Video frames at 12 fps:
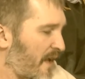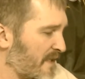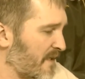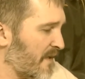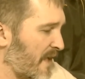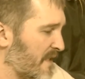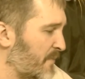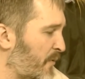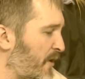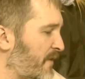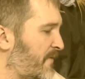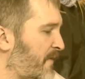Uh, that's a
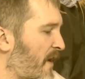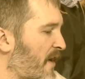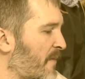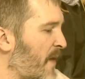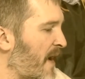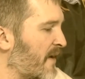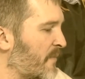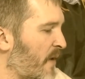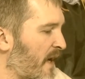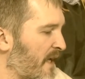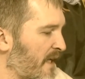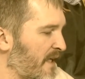pretty fair amount of
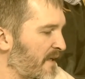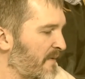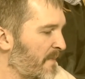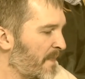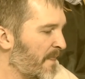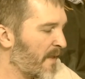money.